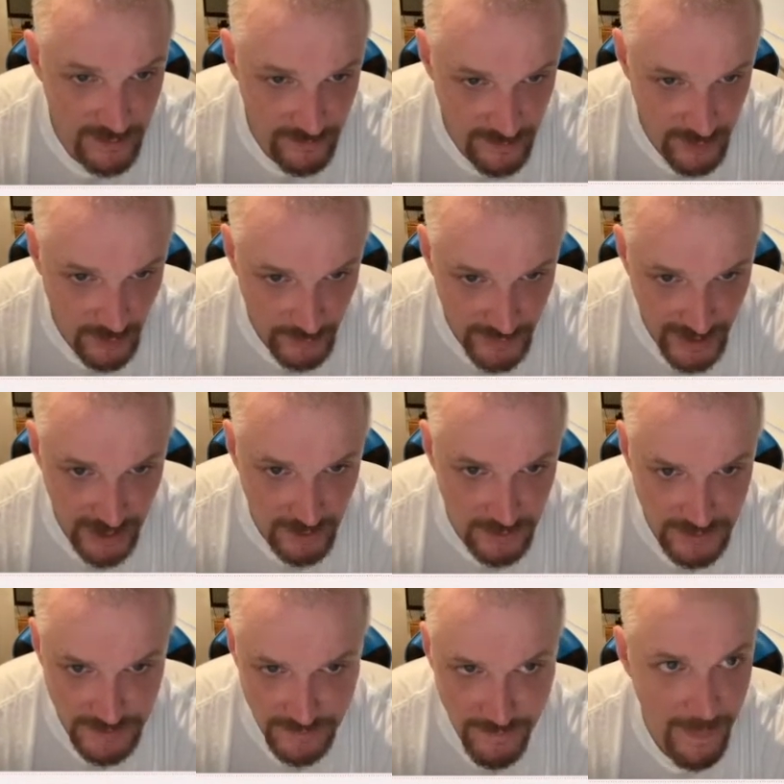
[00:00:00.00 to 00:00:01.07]
Come down,
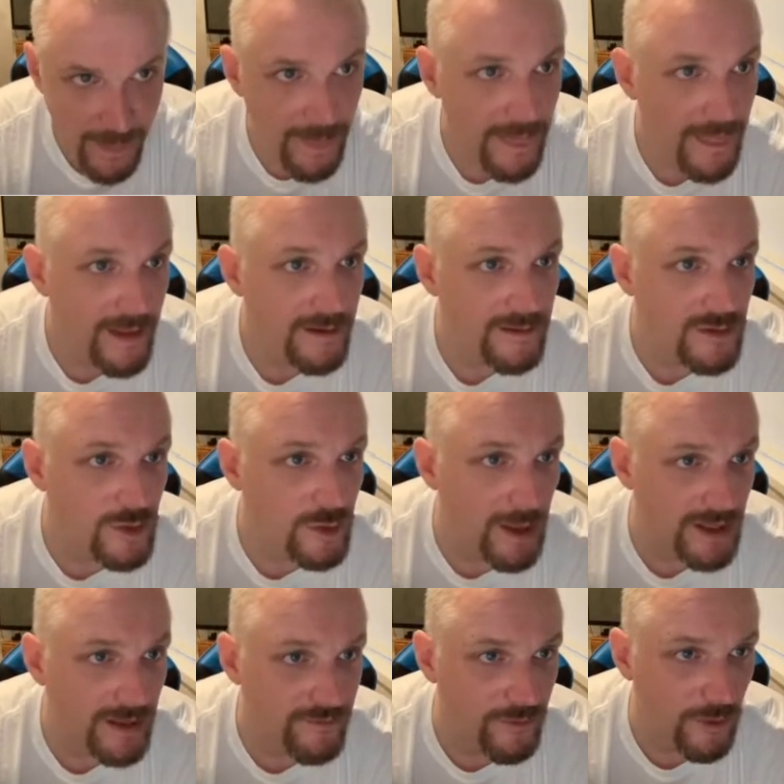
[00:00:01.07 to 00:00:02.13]
go back
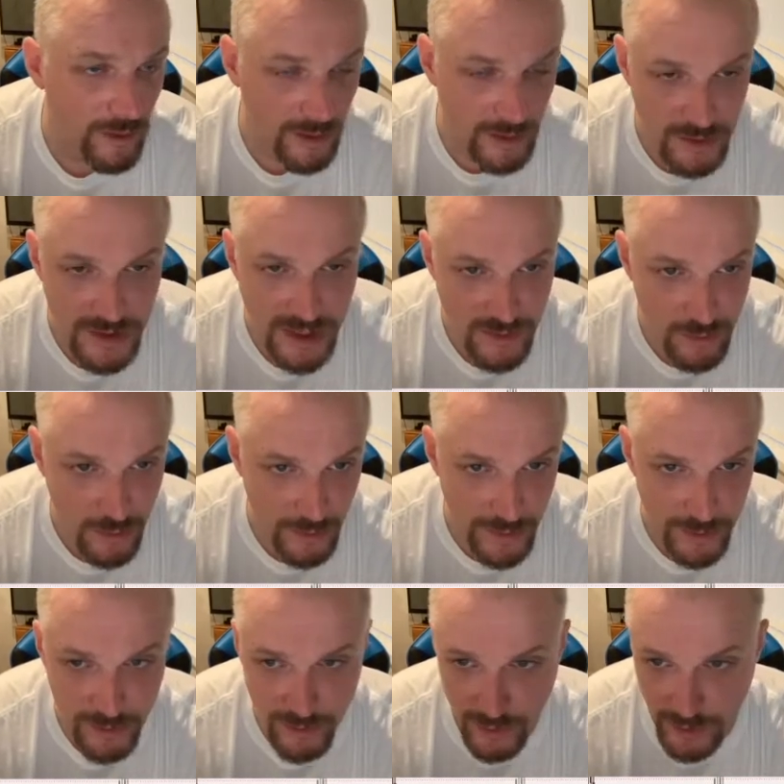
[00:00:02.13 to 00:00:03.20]
to the 4 hour, because that's what we
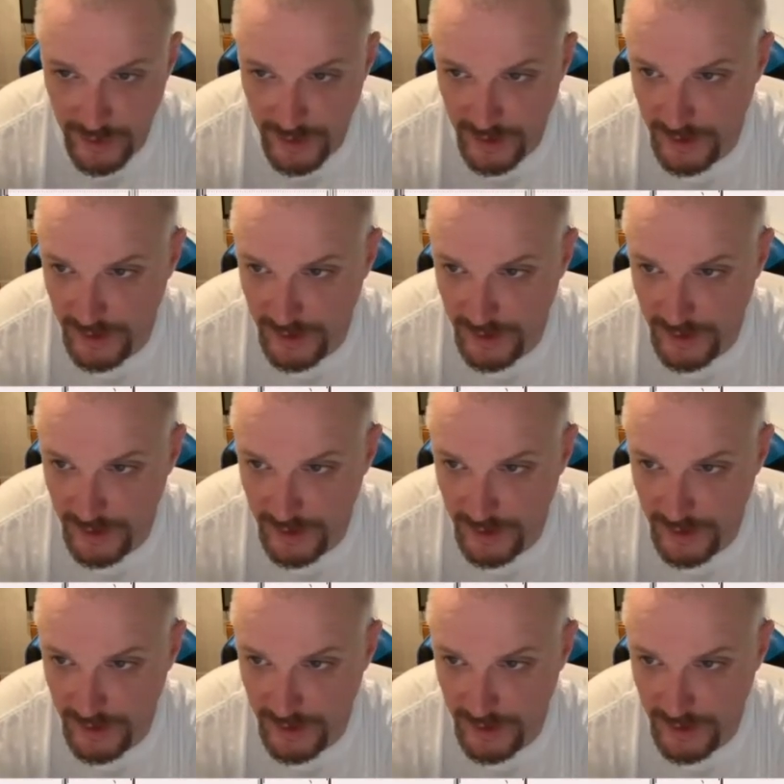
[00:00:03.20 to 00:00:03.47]
were on.